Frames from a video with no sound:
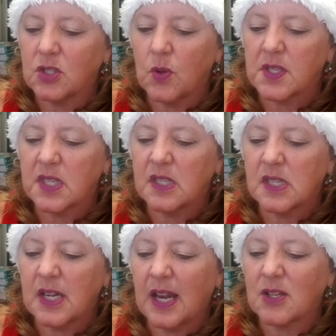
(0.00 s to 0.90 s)
to
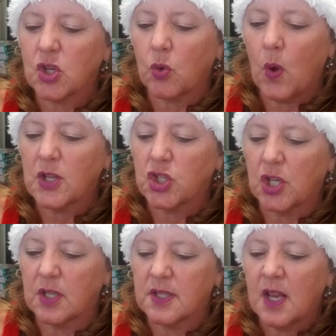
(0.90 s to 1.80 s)
assist and answer
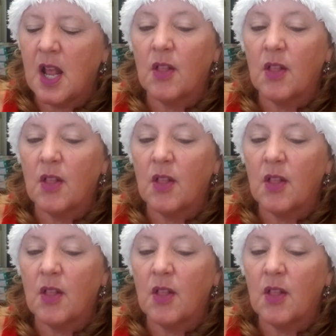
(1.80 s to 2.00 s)
questions.